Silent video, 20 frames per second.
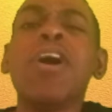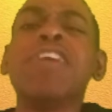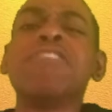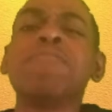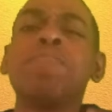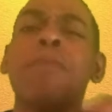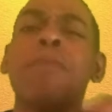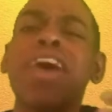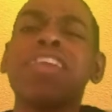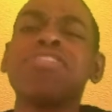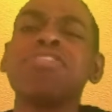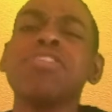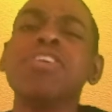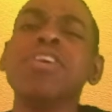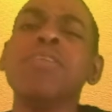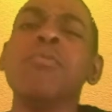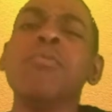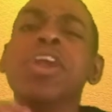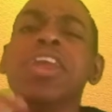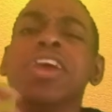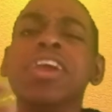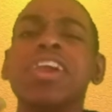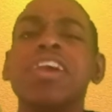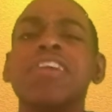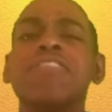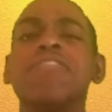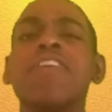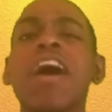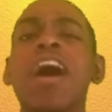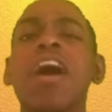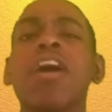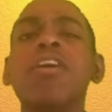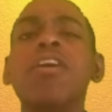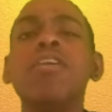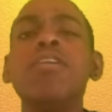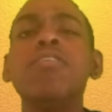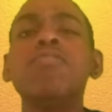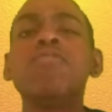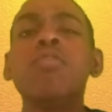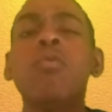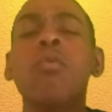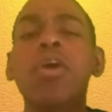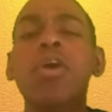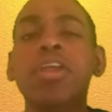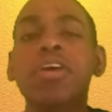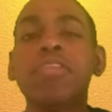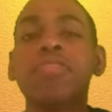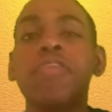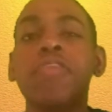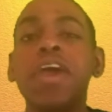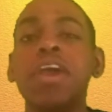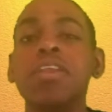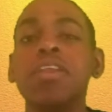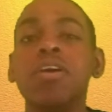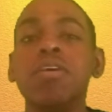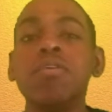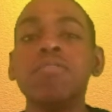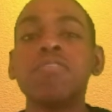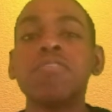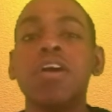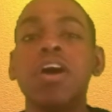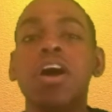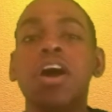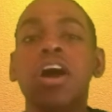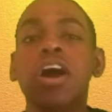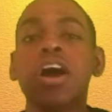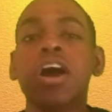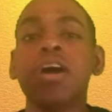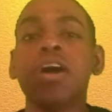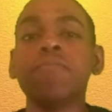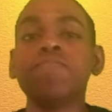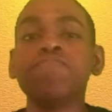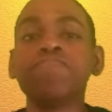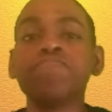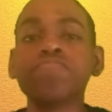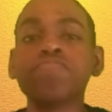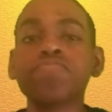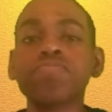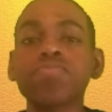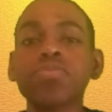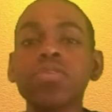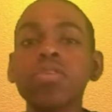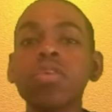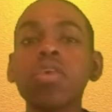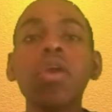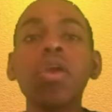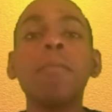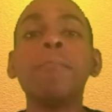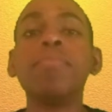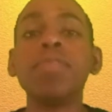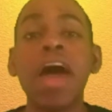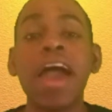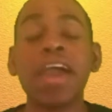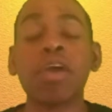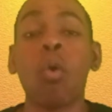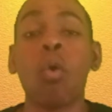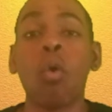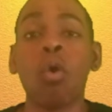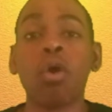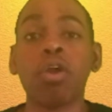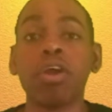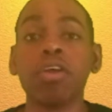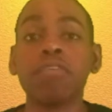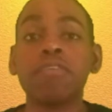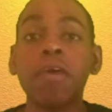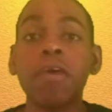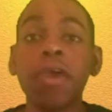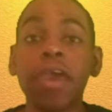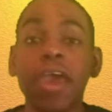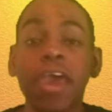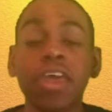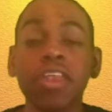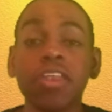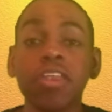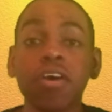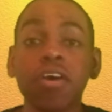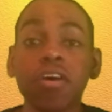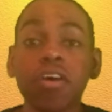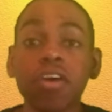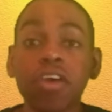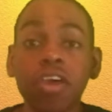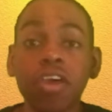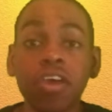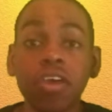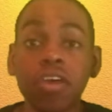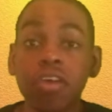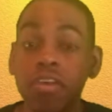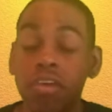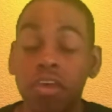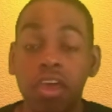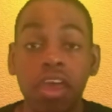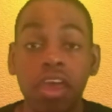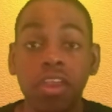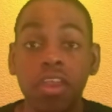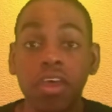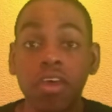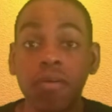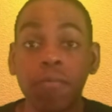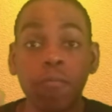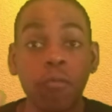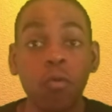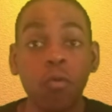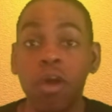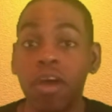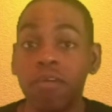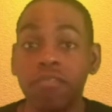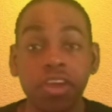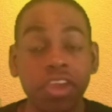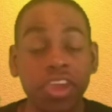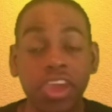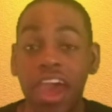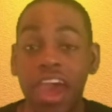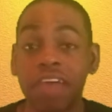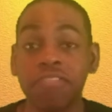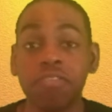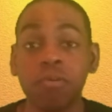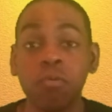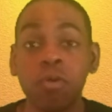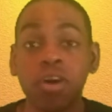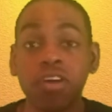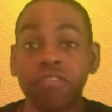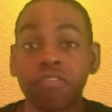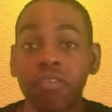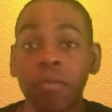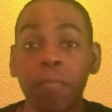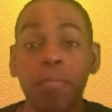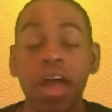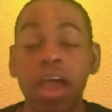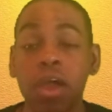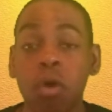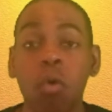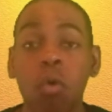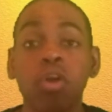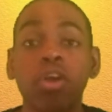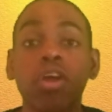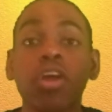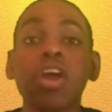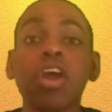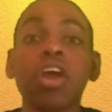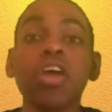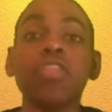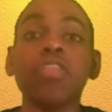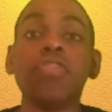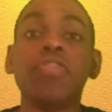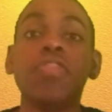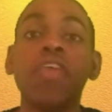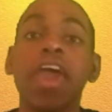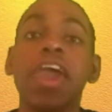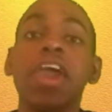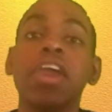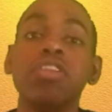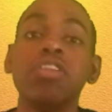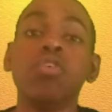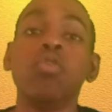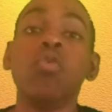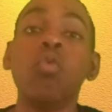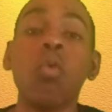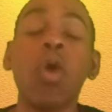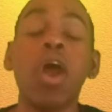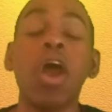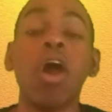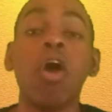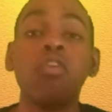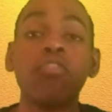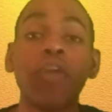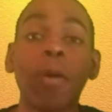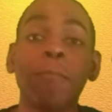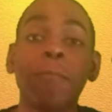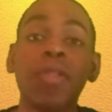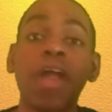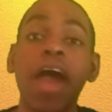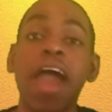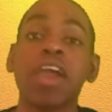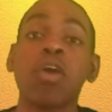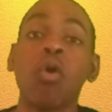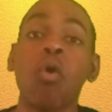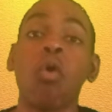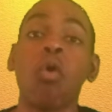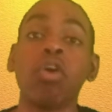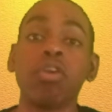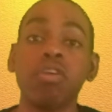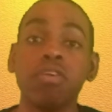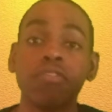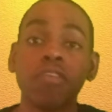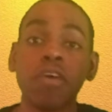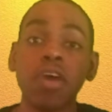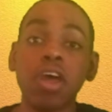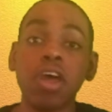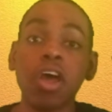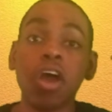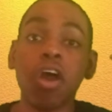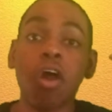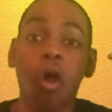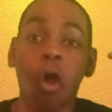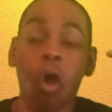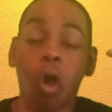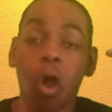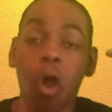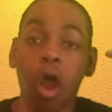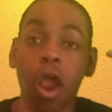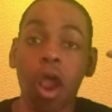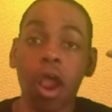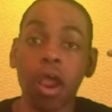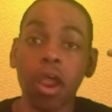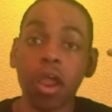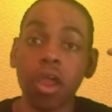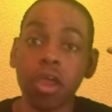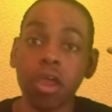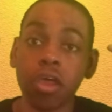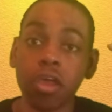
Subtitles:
especially when it gets down to one of Thanos' Black Orders, and whoever the casting was of the Black Order, they do well. The Black Orders are,